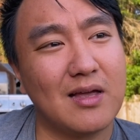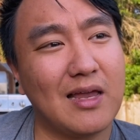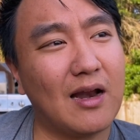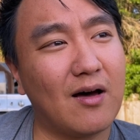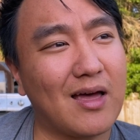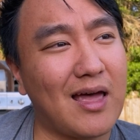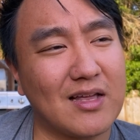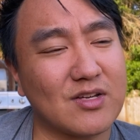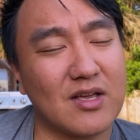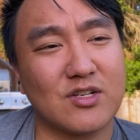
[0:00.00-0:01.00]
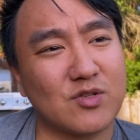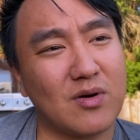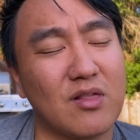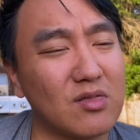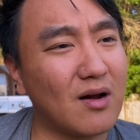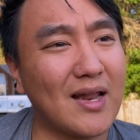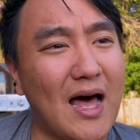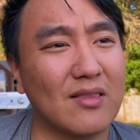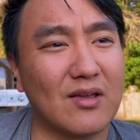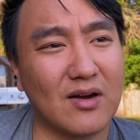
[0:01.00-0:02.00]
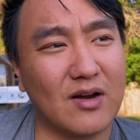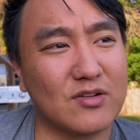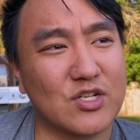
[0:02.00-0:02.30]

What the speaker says: You know, I just wanted to throw it out there, you know,